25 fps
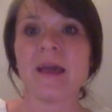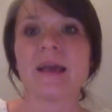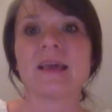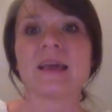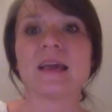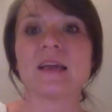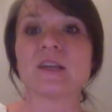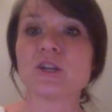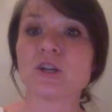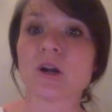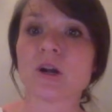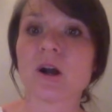
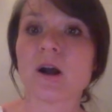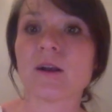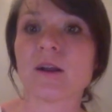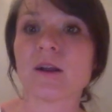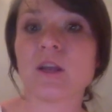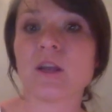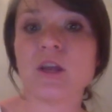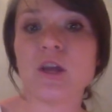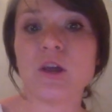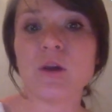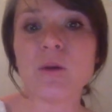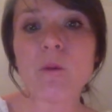
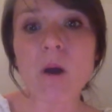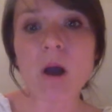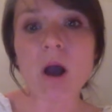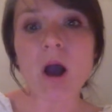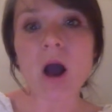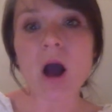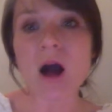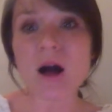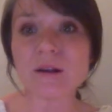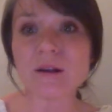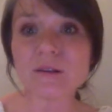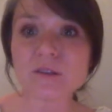Kindergarten, you are
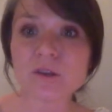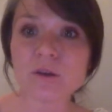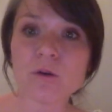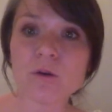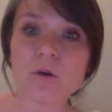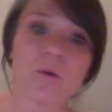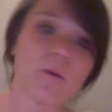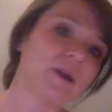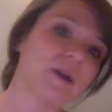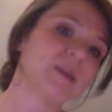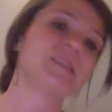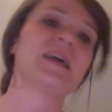also
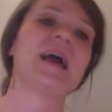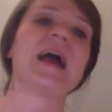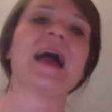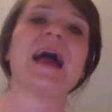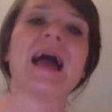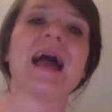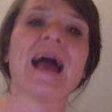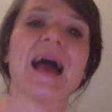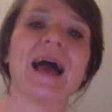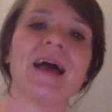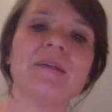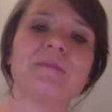going to
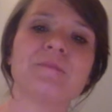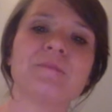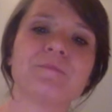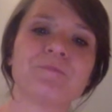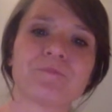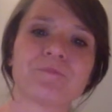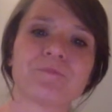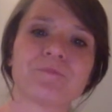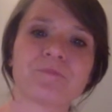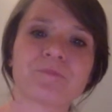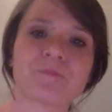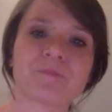add
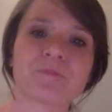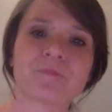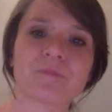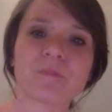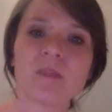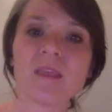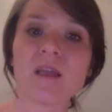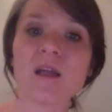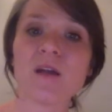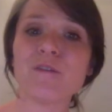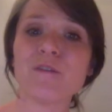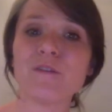
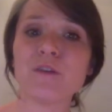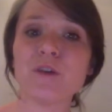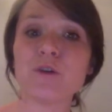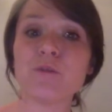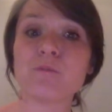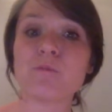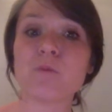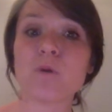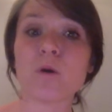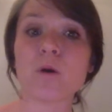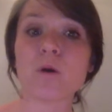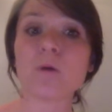a few
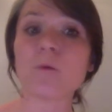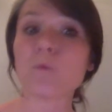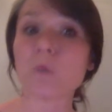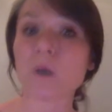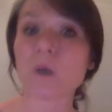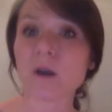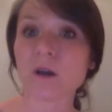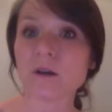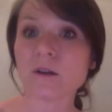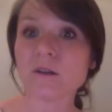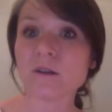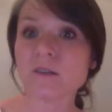more
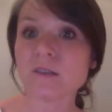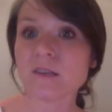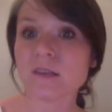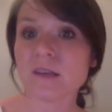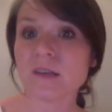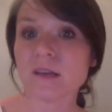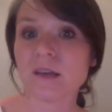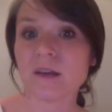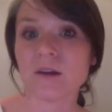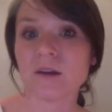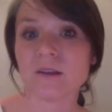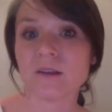words
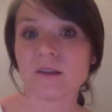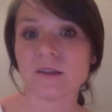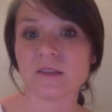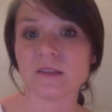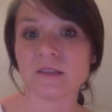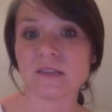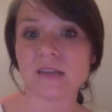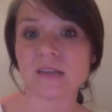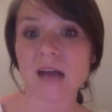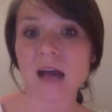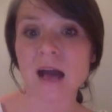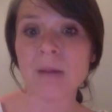here at the
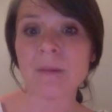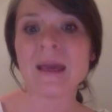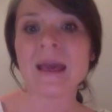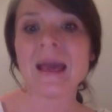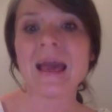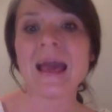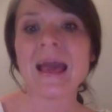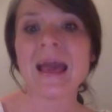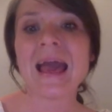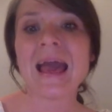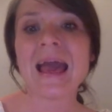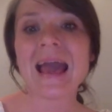top
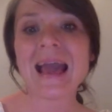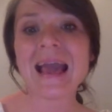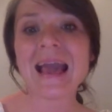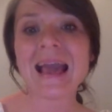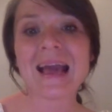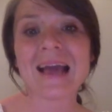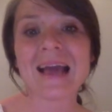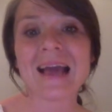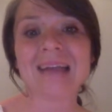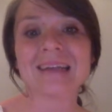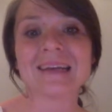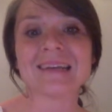
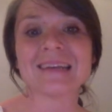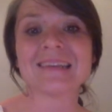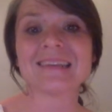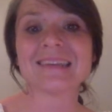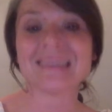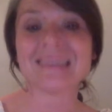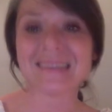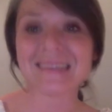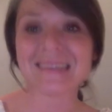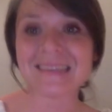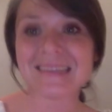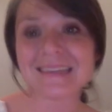and a
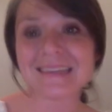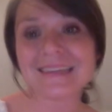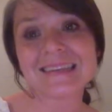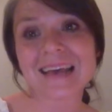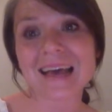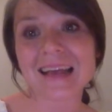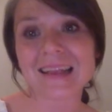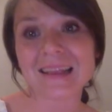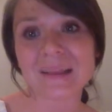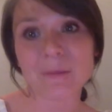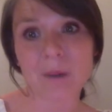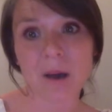sentence
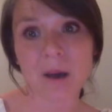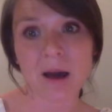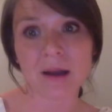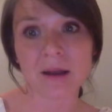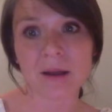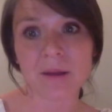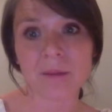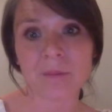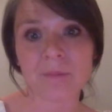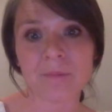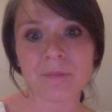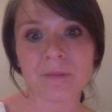at the
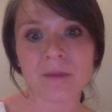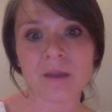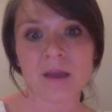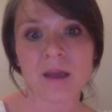bottom.